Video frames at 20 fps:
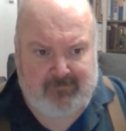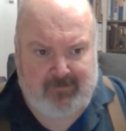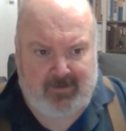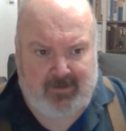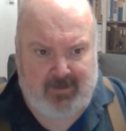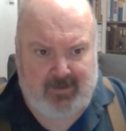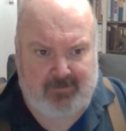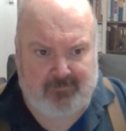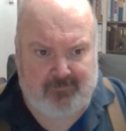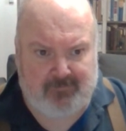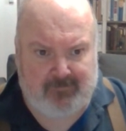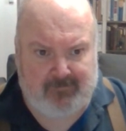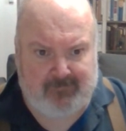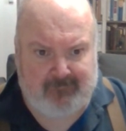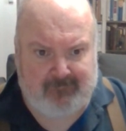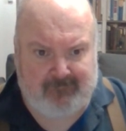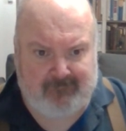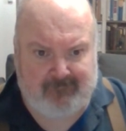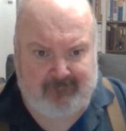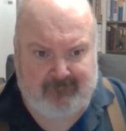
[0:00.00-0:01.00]
Um,
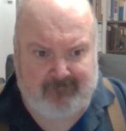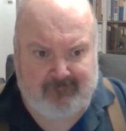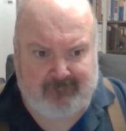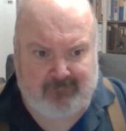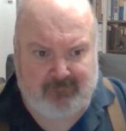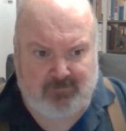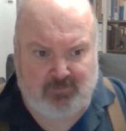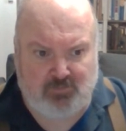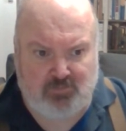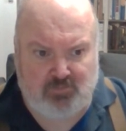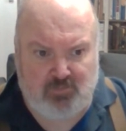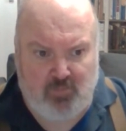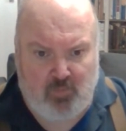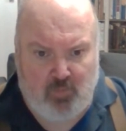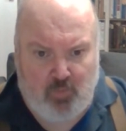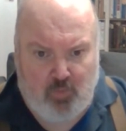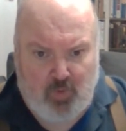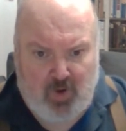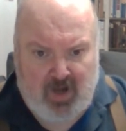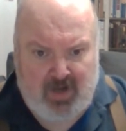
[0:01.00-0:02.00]

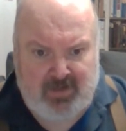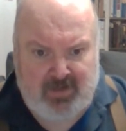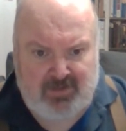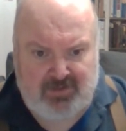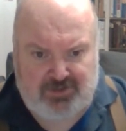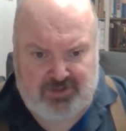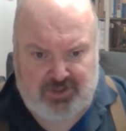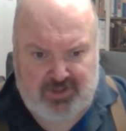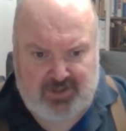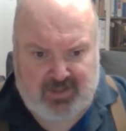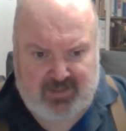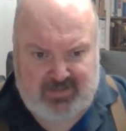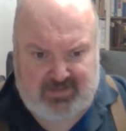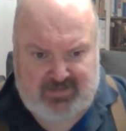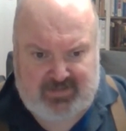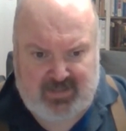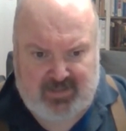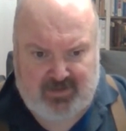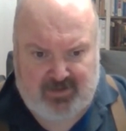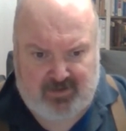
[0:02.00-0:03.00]
One should
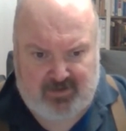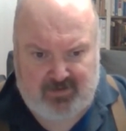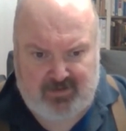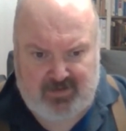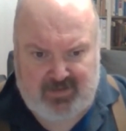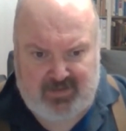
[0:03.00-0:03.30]
consider